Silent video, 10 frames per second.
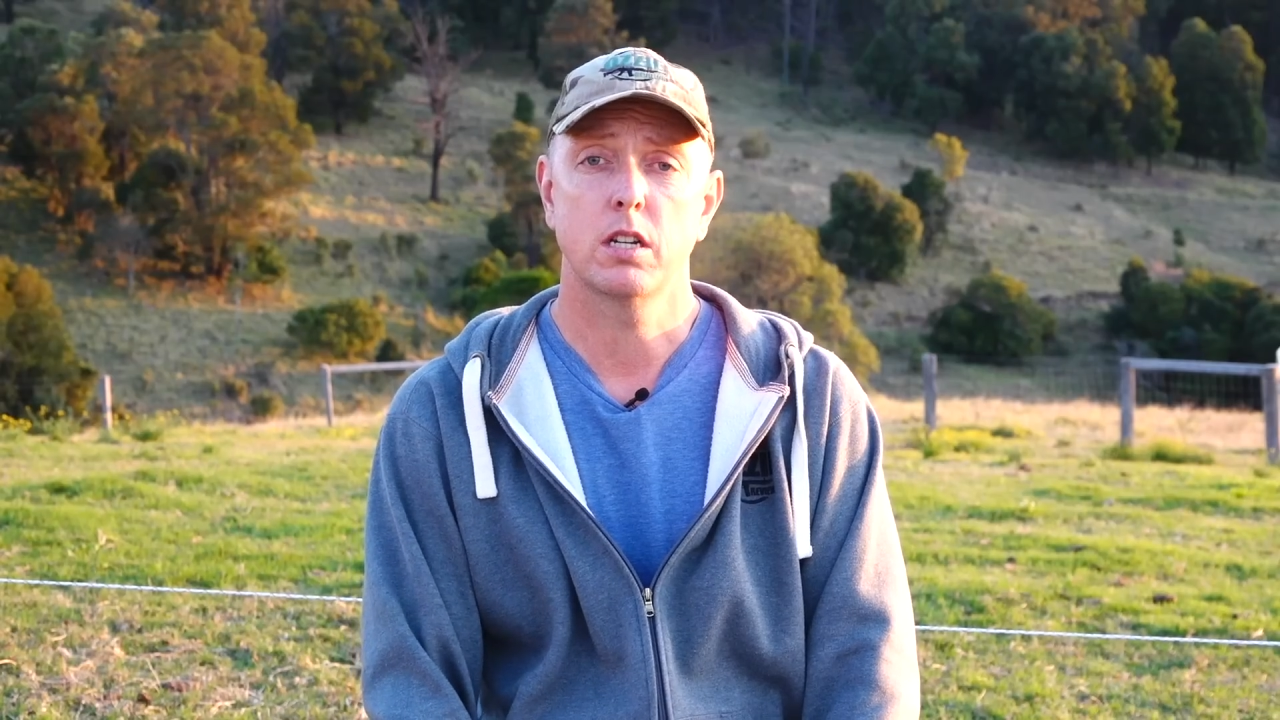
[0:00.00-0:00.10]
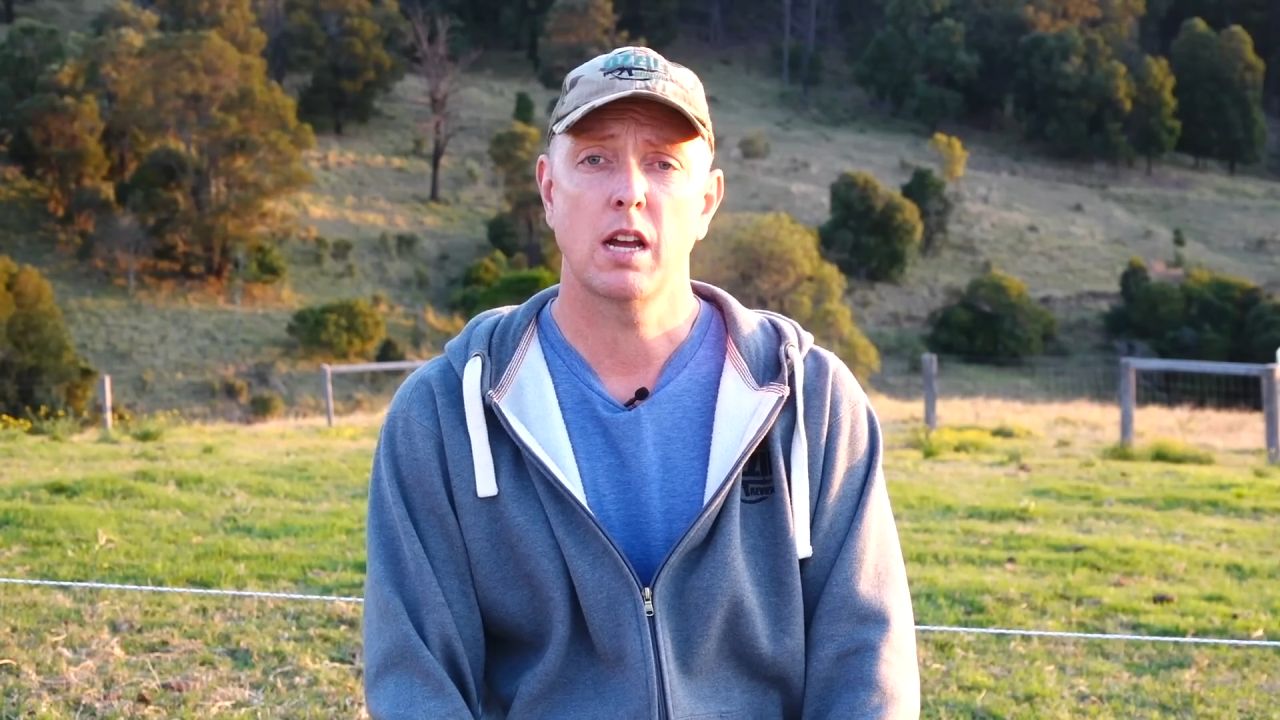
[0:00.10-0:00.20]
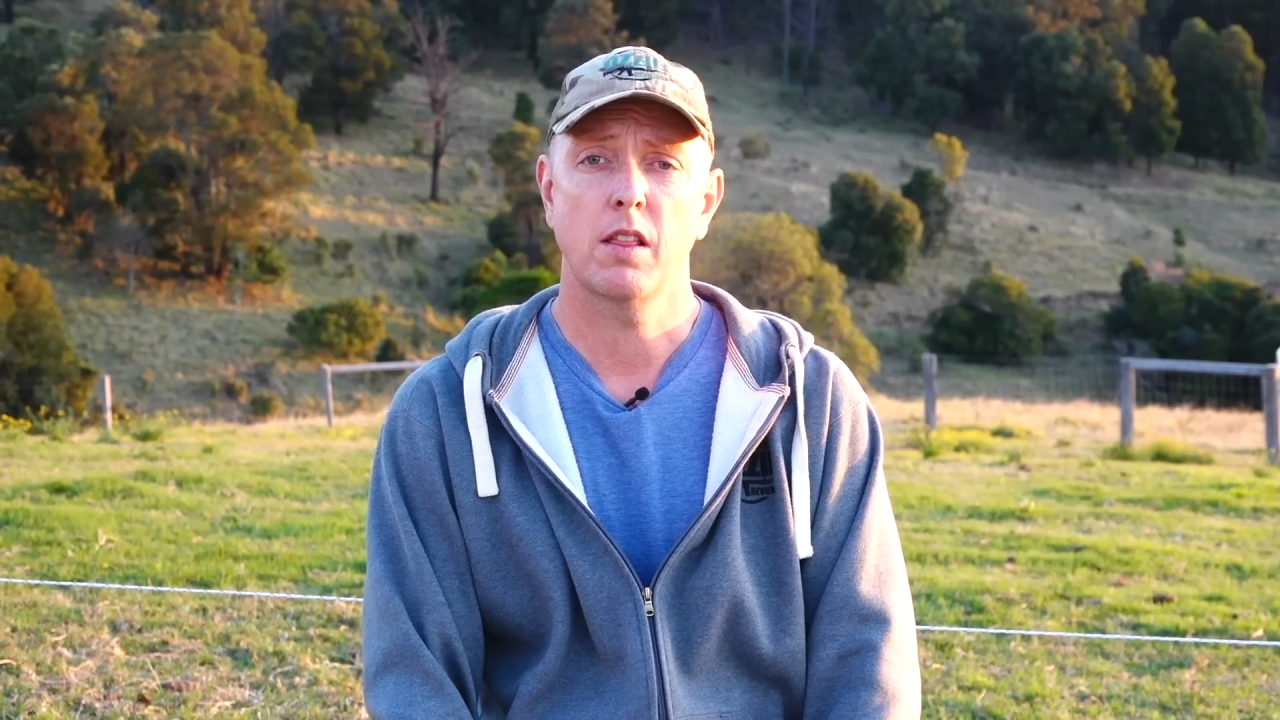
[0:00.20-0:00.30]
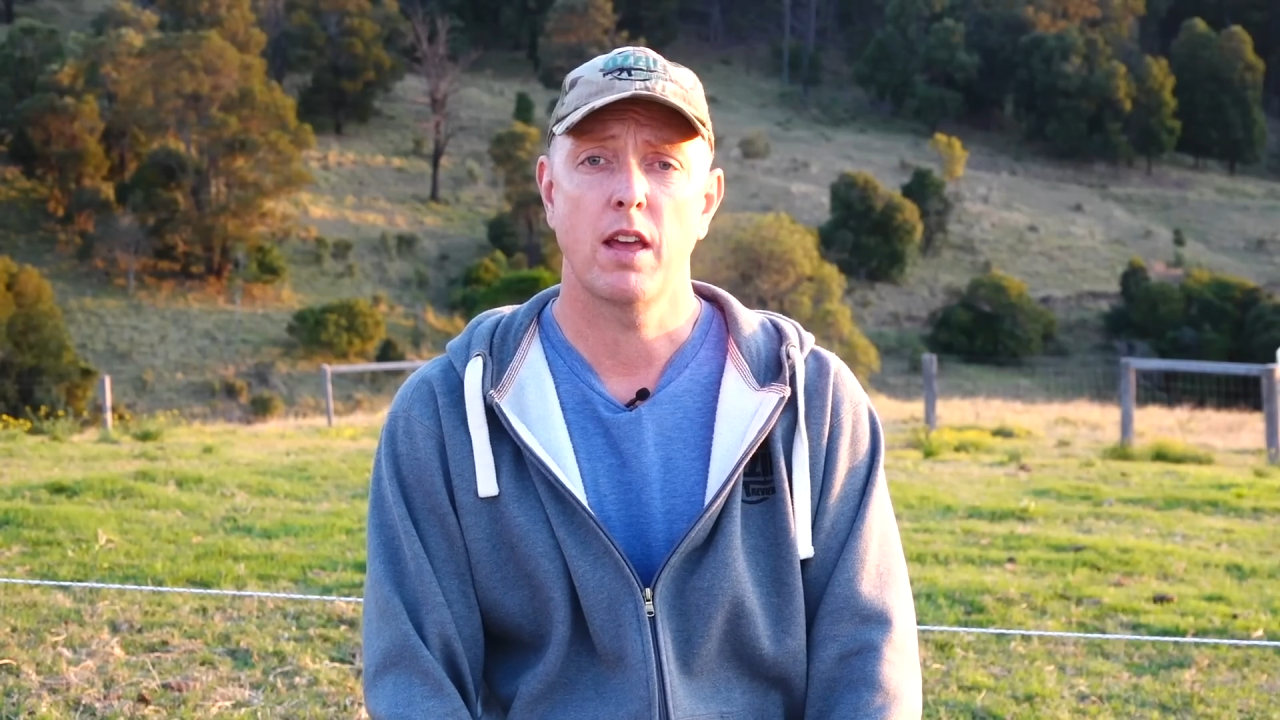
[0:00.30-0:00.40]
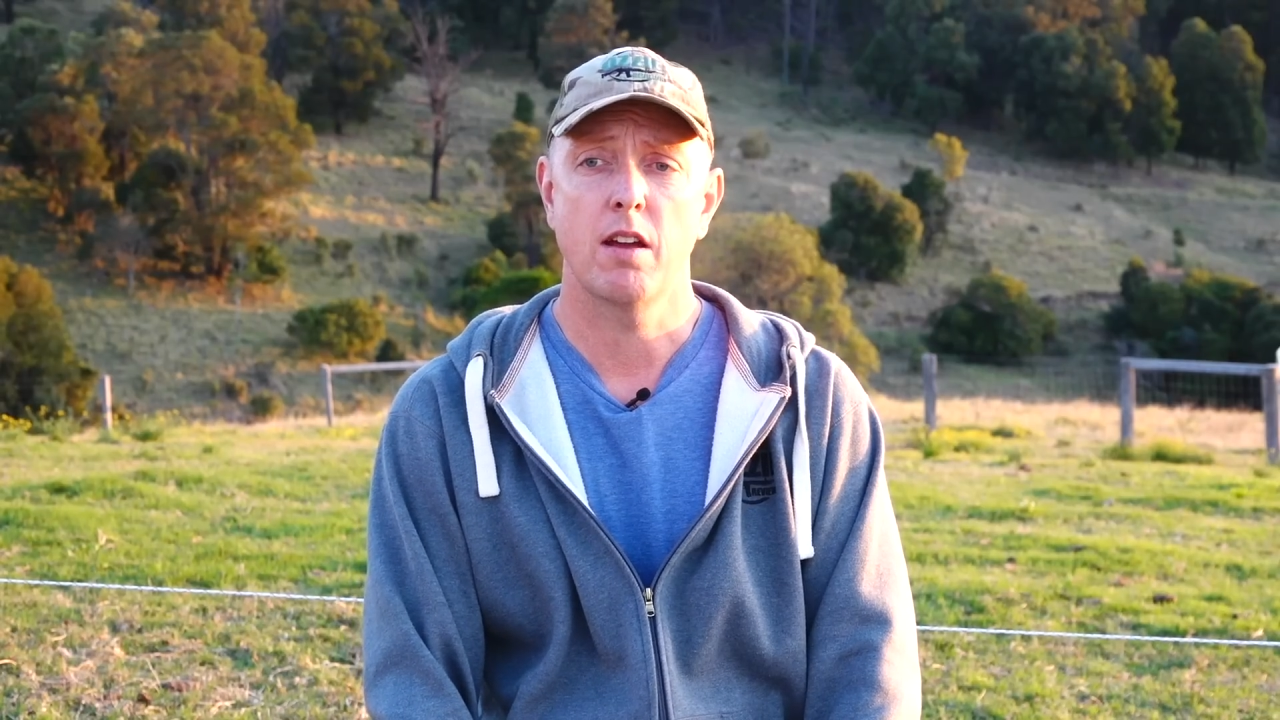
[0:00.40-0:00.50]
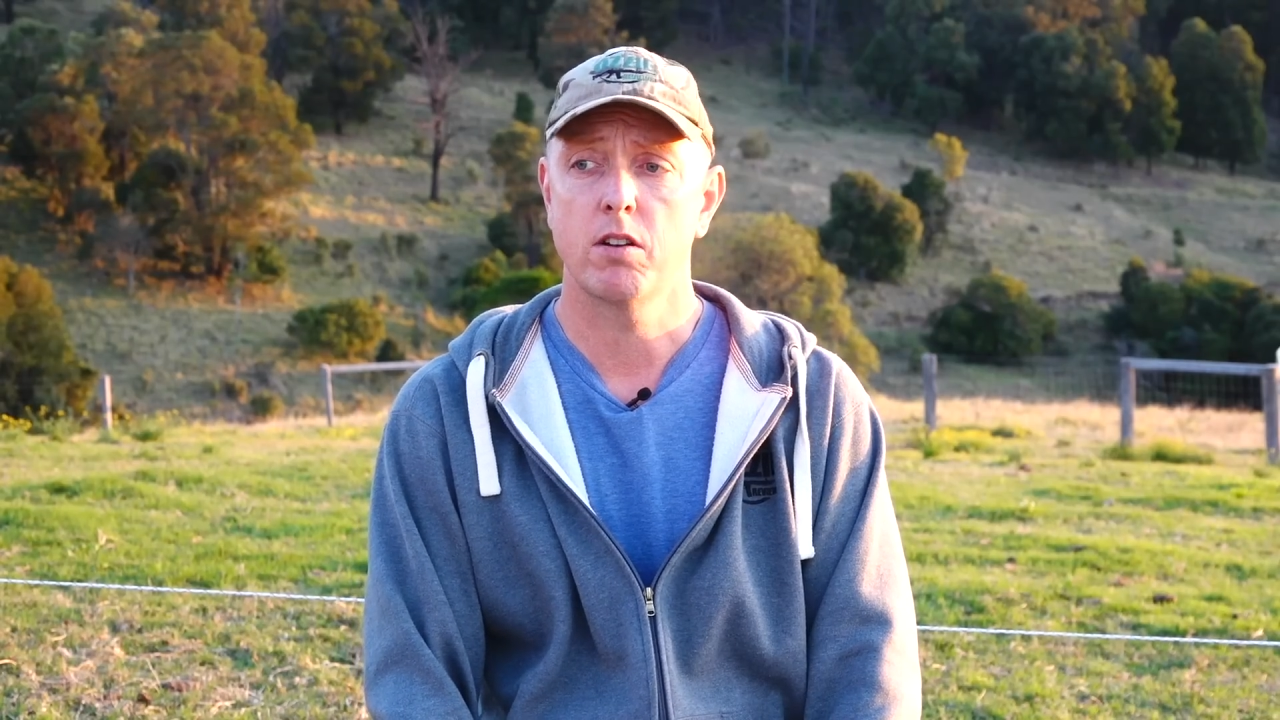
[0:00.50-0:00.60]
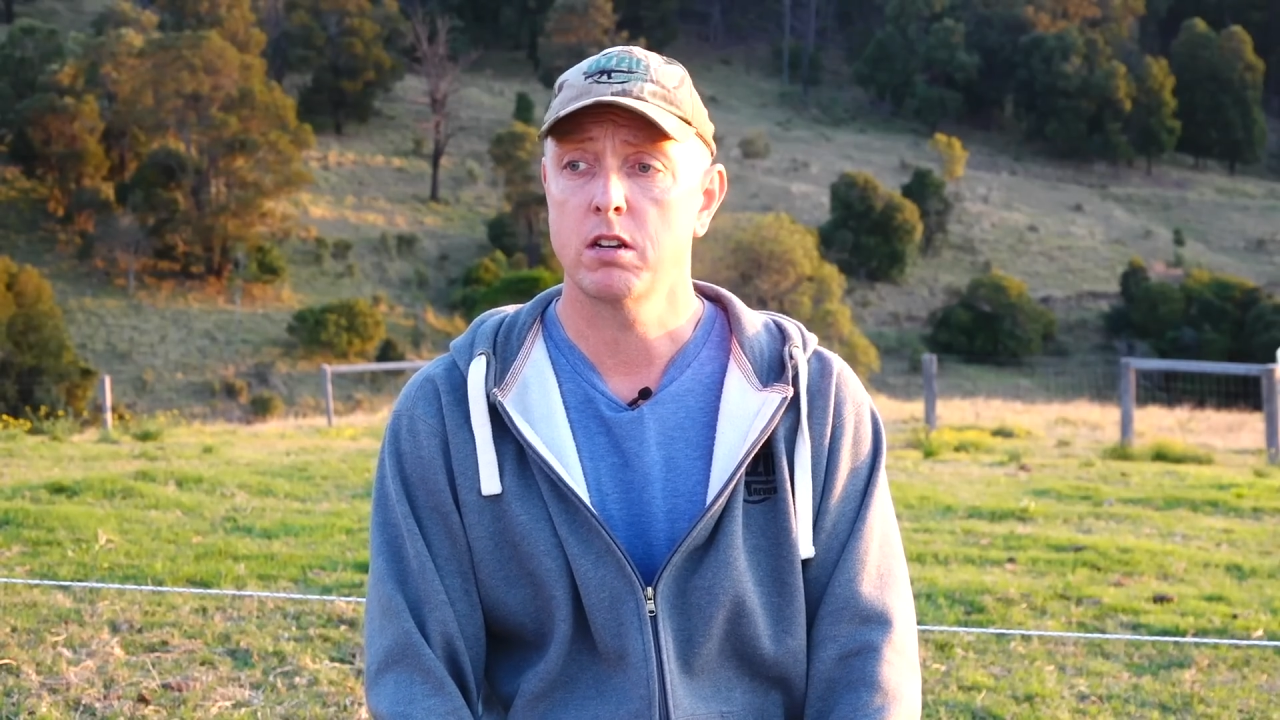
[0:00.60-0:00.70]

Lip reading: down there,